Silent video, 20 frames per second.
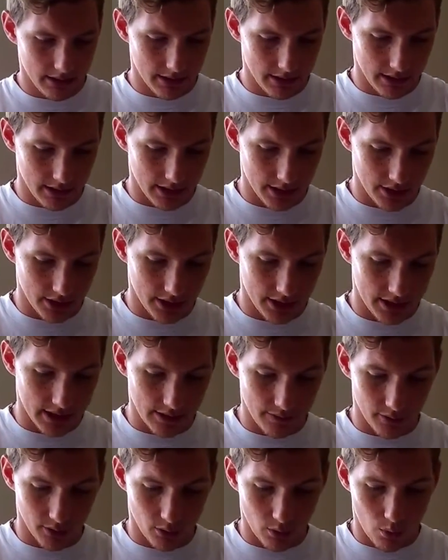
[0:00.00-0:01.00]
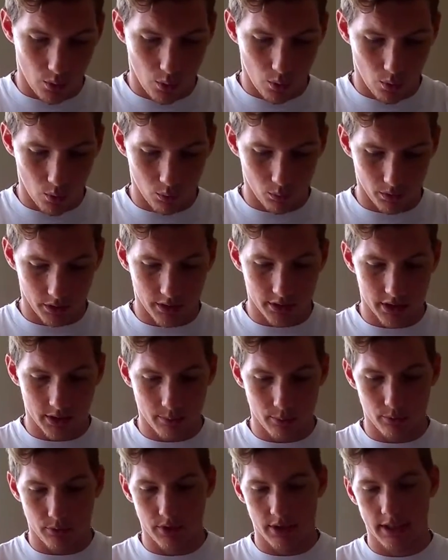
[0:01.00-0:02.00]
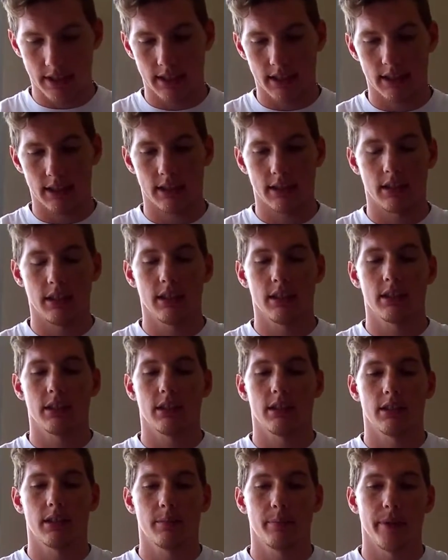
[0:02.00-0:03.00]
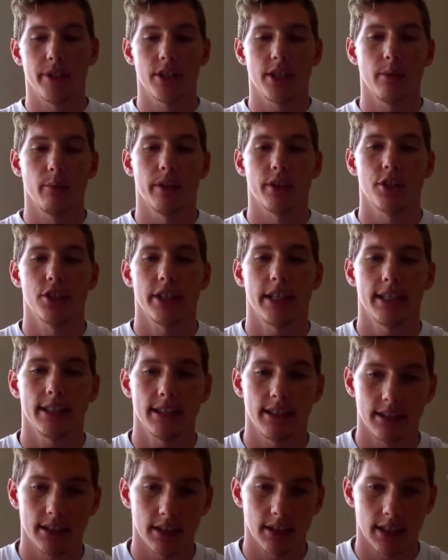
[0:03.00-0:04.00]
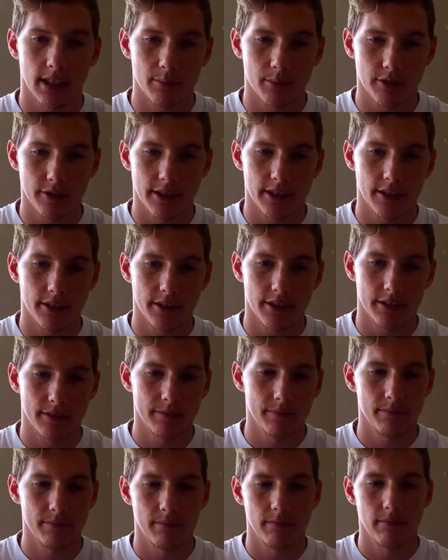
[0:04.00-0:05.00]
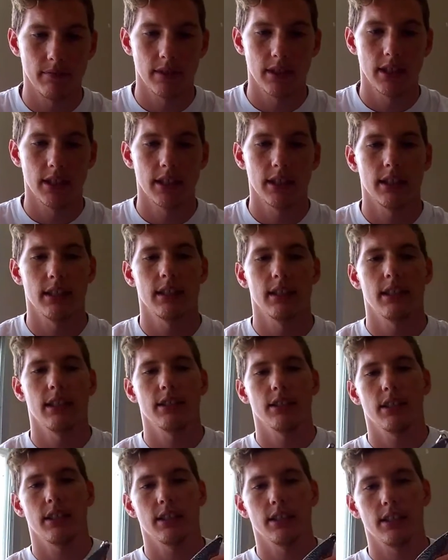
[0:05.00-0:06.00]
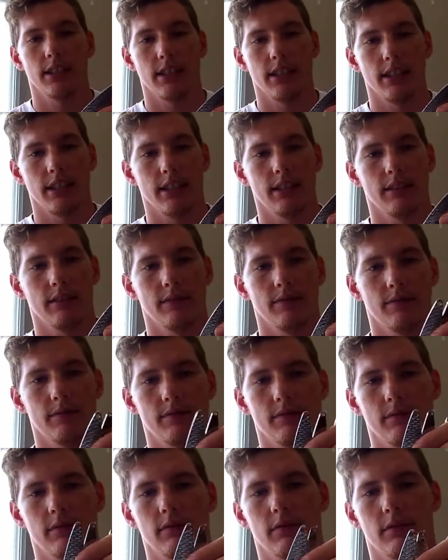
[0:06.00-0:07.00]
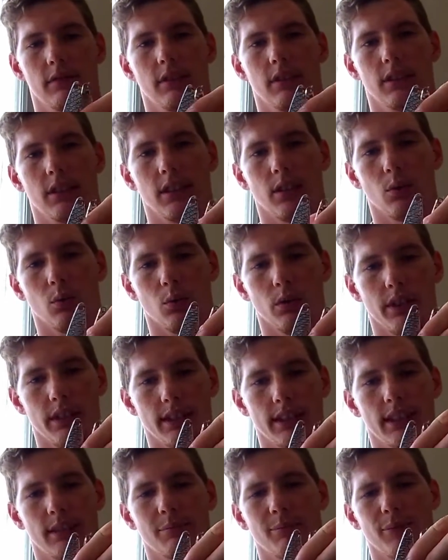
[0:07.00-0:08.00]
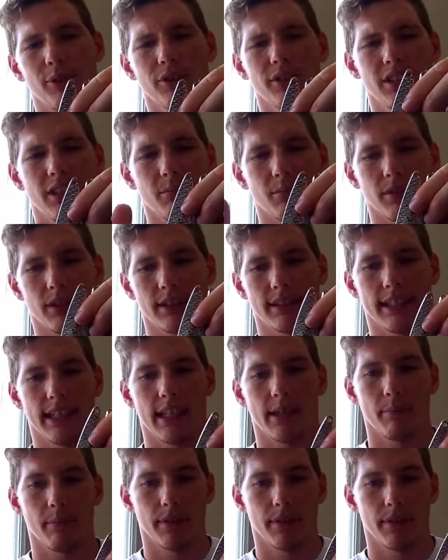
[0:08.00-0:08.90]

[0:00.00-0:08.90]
as you can see, I've got all of the spoons here, especially when shad season comes around. As you can see, that most of them are the same.